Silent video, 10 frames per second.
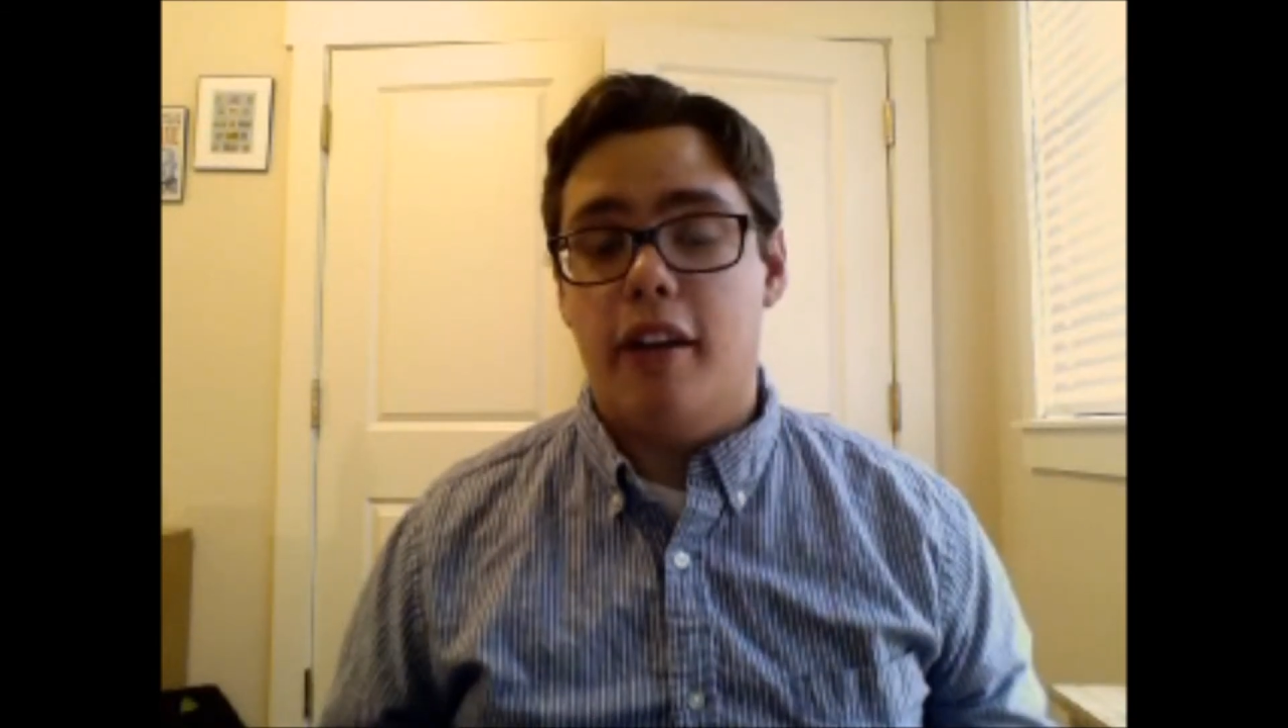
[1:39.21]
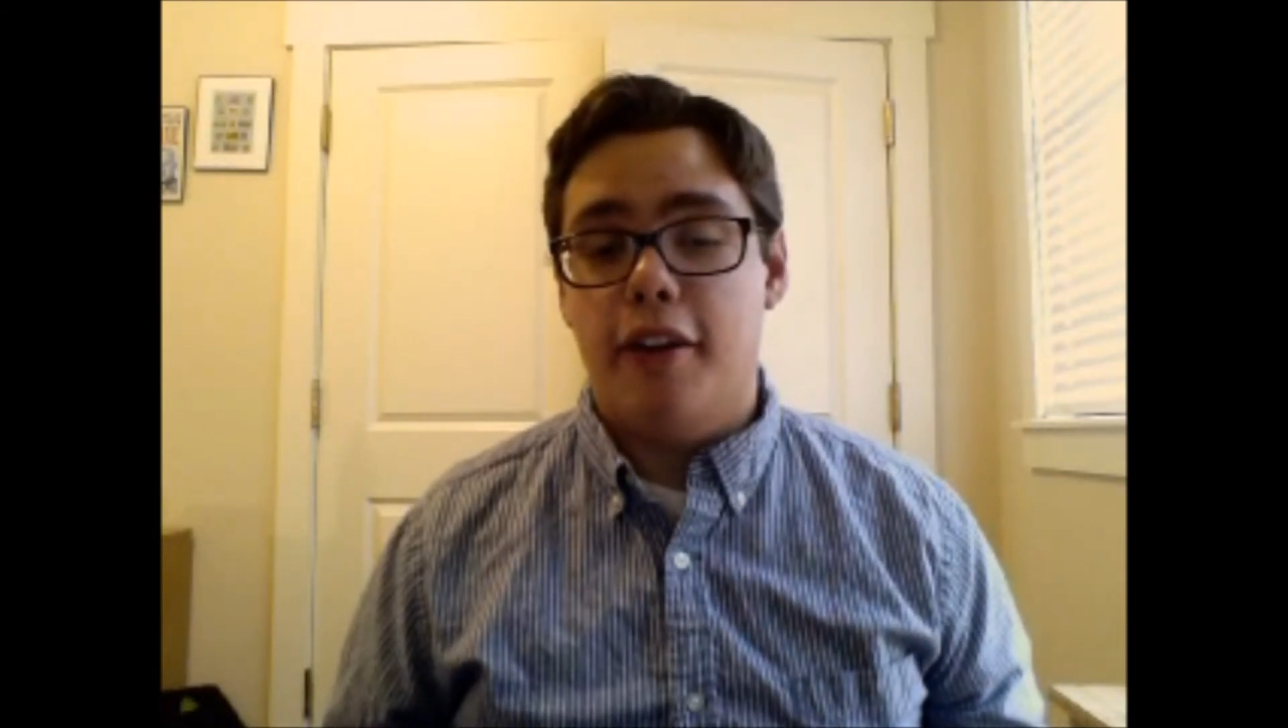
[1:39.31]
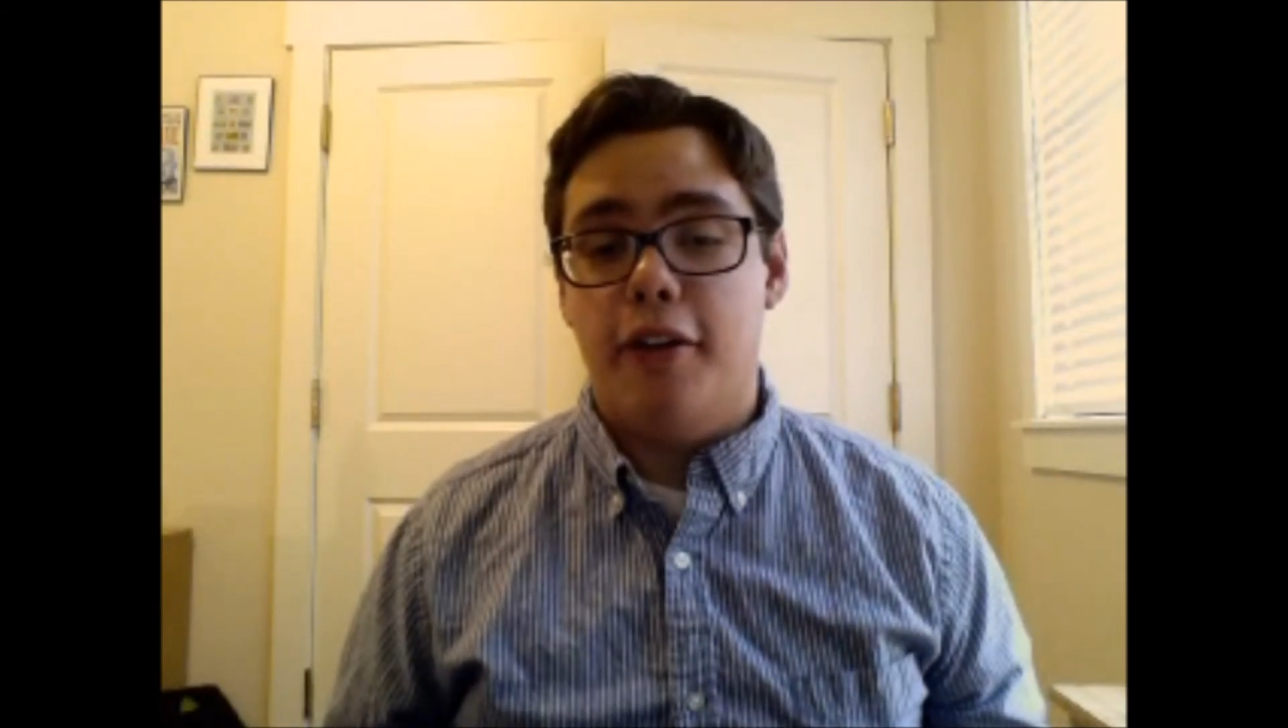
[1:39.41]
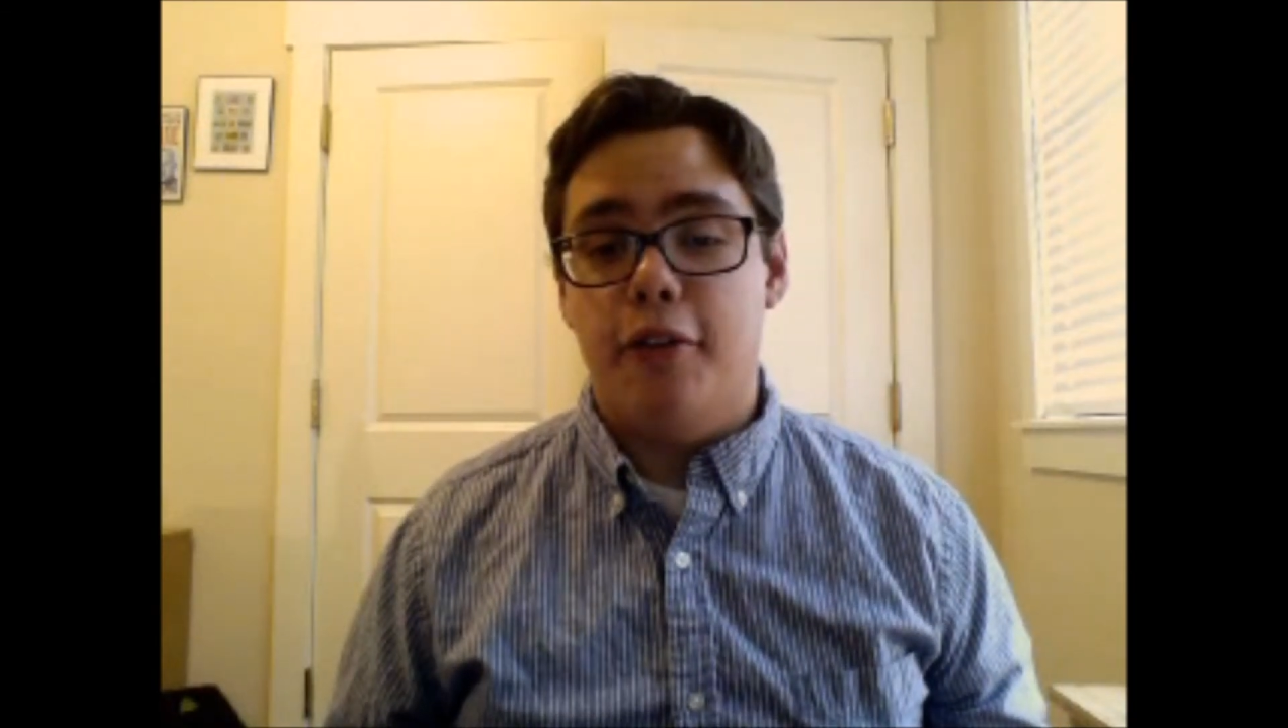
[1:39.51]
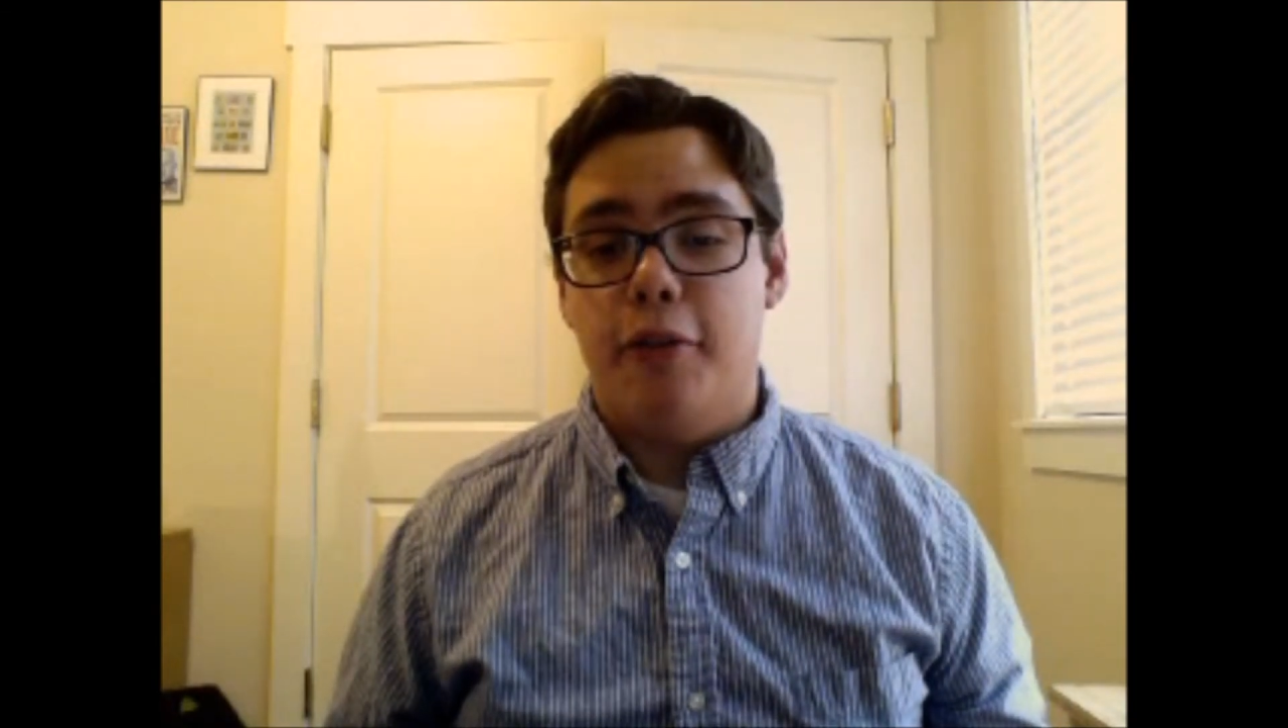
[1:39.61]
that
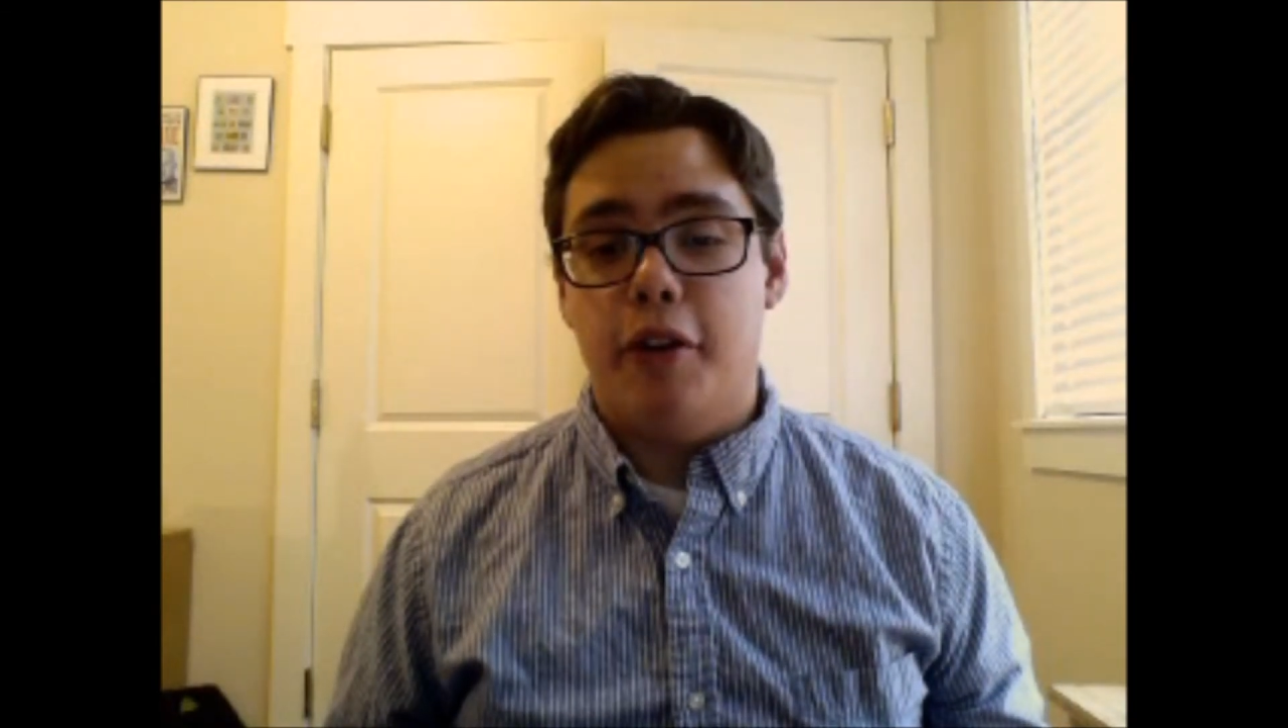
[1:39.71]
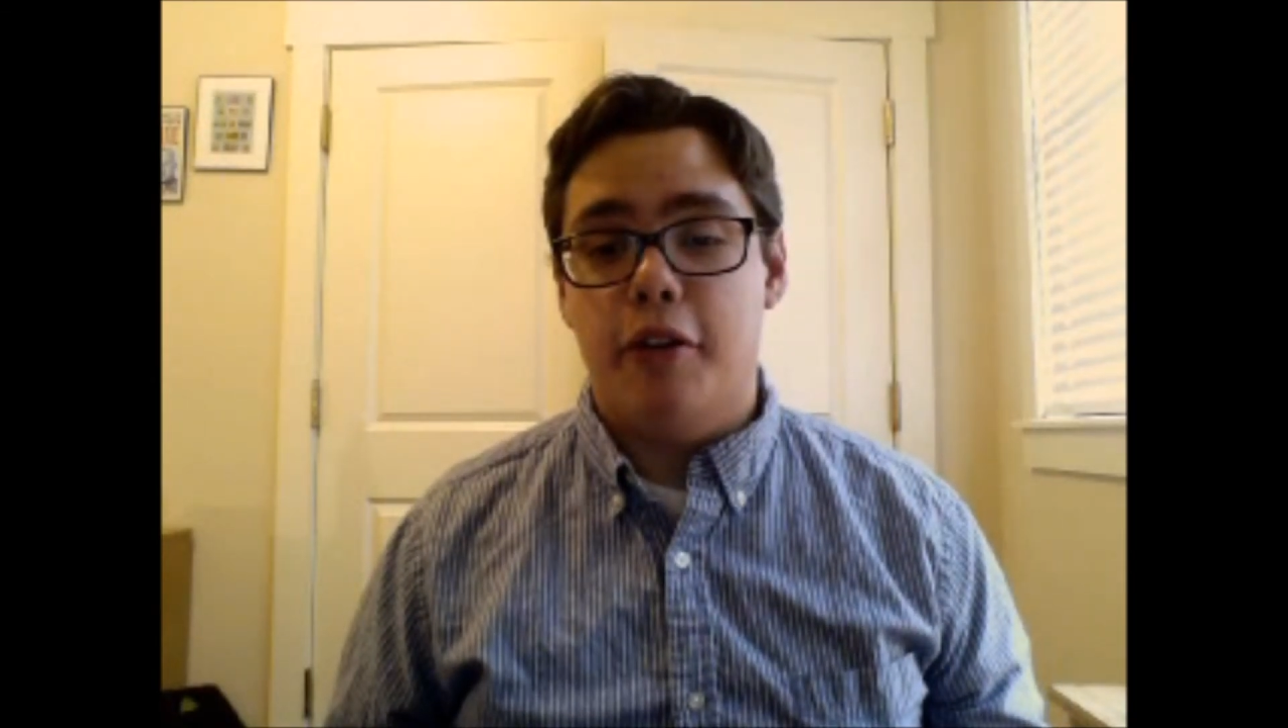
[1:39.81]
you're doing